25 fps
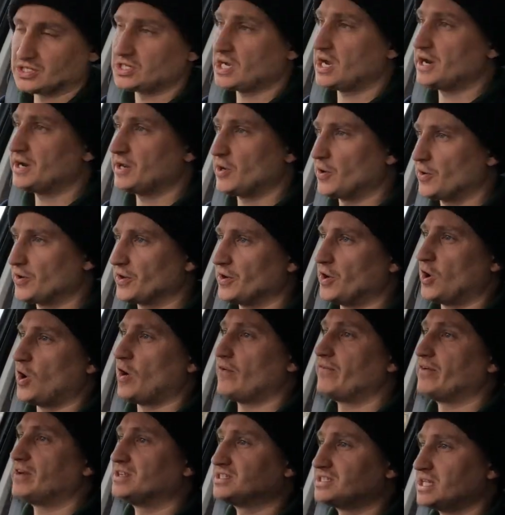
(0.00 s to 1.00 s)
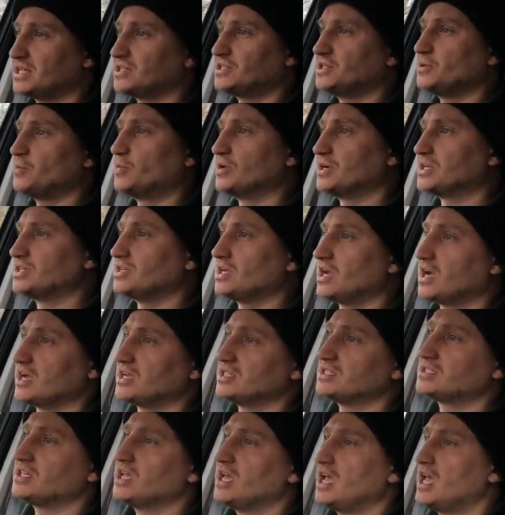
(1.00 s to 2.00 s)
can turn it on and off and essentially what it
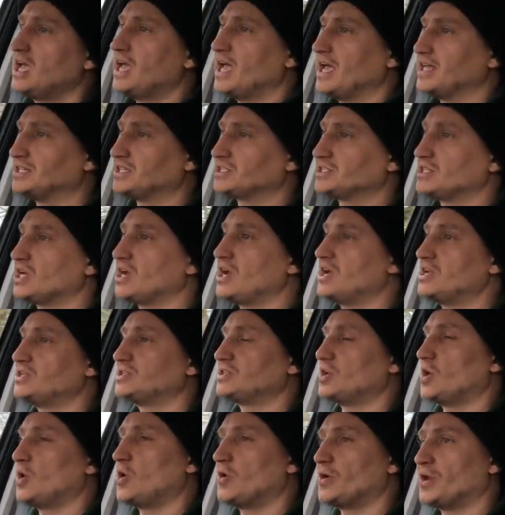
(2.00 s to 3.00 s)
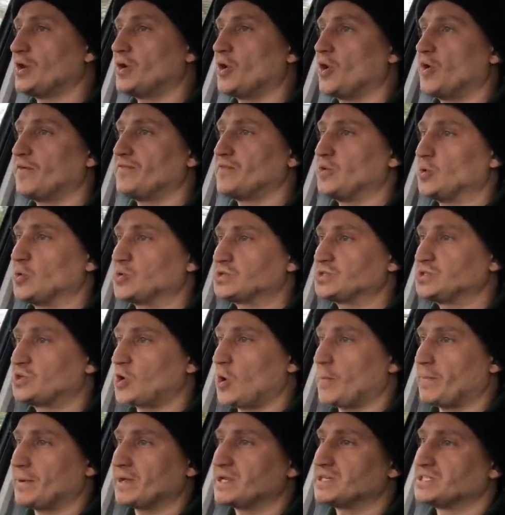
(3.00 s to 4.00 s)
does is it turns on and off your
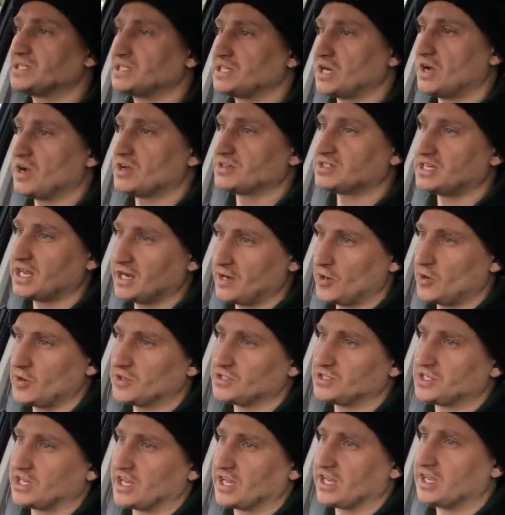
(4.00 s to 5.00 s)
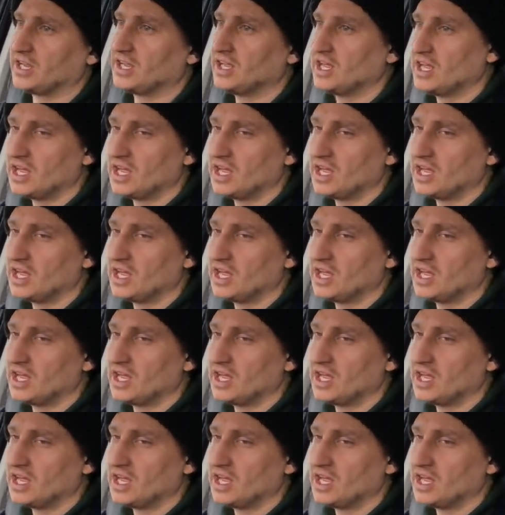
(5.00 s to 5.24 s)
stop and start technology.